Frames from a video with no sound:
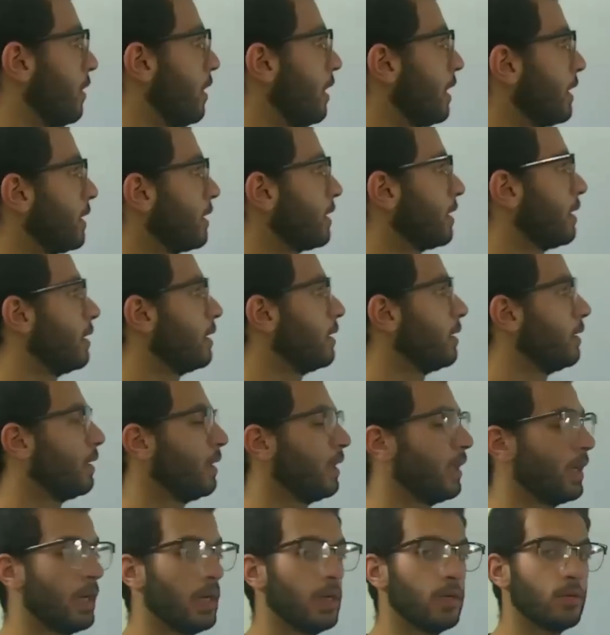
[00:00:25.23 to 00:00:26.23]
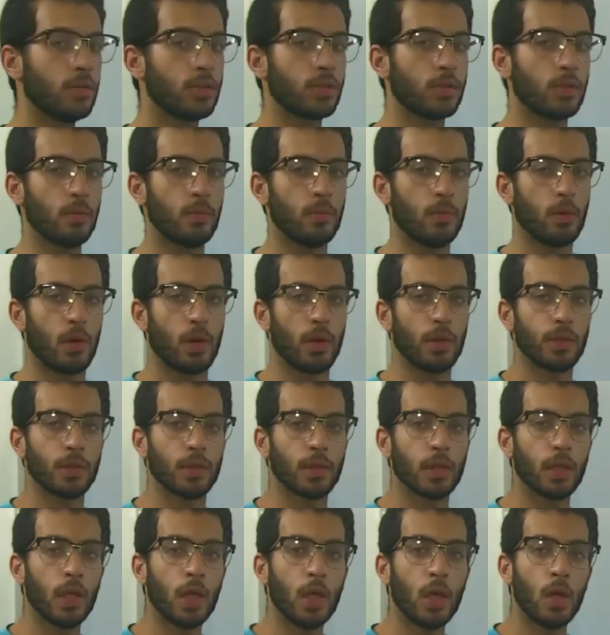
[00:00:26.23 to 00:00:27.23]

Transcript: bond. The hydrogen bond